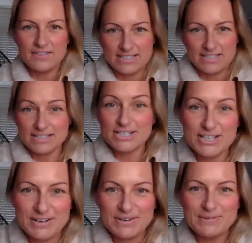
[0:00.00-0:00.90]
this is
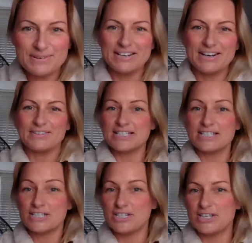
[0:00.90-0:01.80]
new, you know,
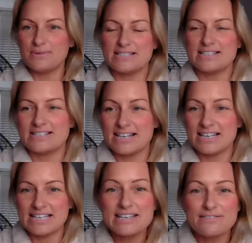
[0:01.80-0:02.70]
this is new, this is
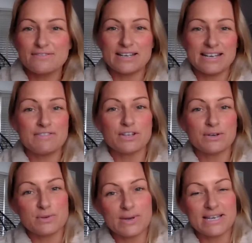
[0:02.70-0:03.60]
like even even though
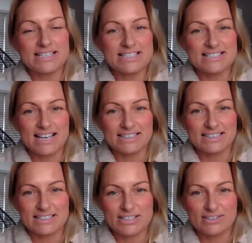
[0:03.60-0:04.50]
it's weird and it's sad
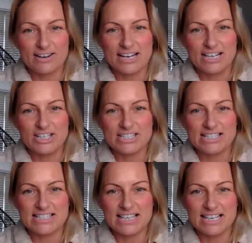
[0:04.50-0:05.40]
and it's strange,
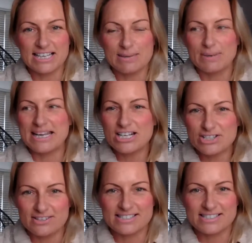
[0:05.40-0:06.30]
it's still a little bit
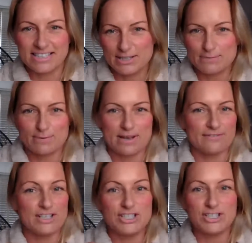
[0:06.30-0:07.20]
interesting because we
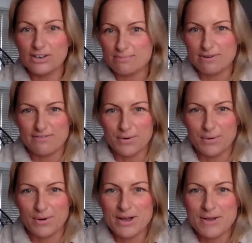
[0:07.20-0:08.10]
haven't done it
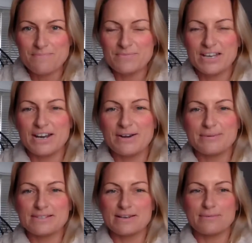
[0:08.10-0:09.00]
before you
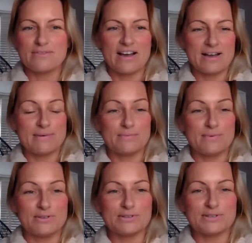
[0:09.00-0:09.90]
know so we've and
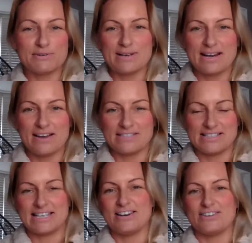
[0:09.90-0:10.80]
we've also been having
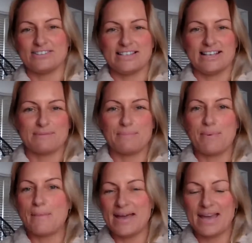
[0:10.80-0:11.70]
to get ourselves
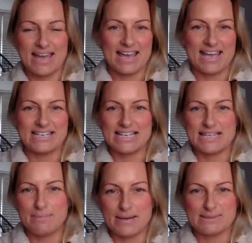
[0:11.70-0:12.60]
prepared in
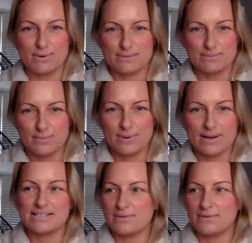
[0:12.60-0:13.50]
the best possible
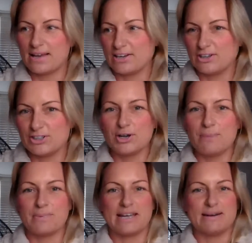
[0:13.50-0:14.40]
way so getting our
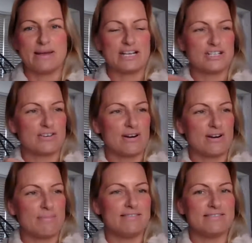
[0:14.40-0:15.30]
shopping in making sure our
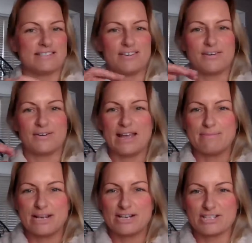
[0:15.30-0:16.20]
parents are okay
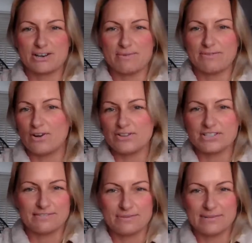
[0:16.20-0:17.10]
making sure we've got the
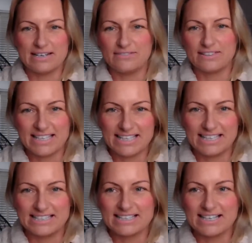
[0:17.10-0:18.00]
stuff we need for the
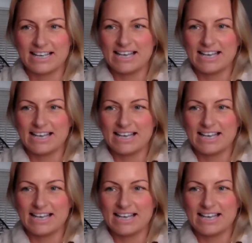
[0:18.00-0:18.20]
kids